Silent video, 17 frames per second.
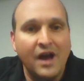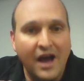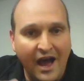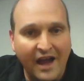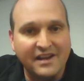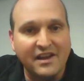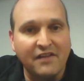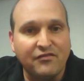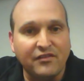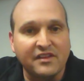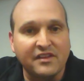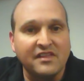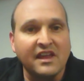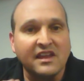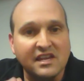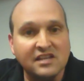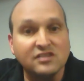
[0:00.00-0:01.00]
I definitely
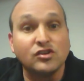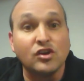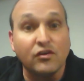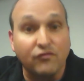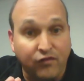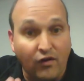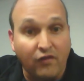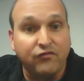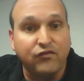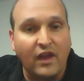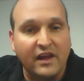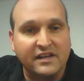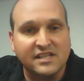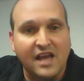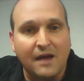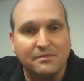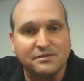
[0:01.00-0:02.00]
think he's good for a
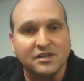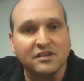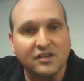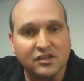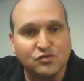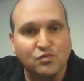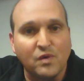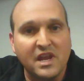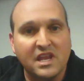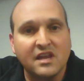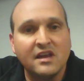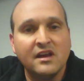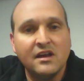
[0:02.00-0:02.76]
flex option this week